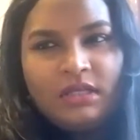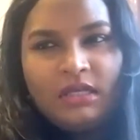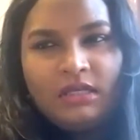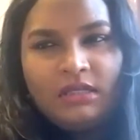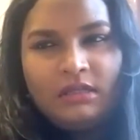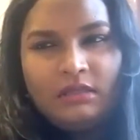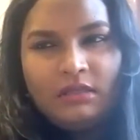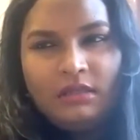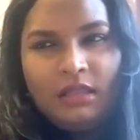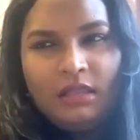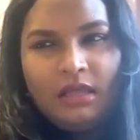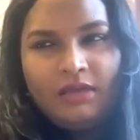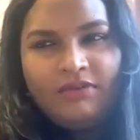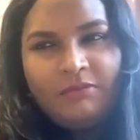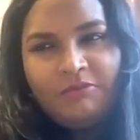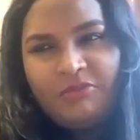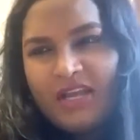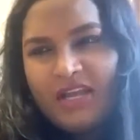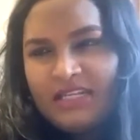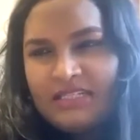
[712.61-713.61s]
if
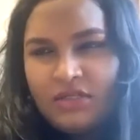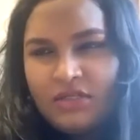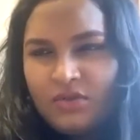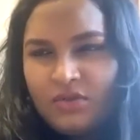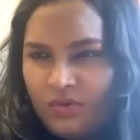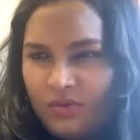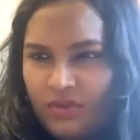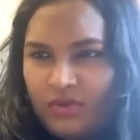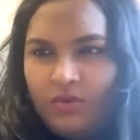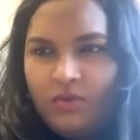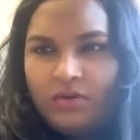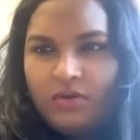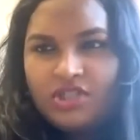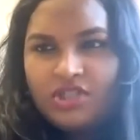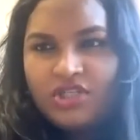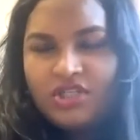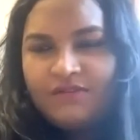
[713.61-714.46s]
I'm right, it's a North Yorkshire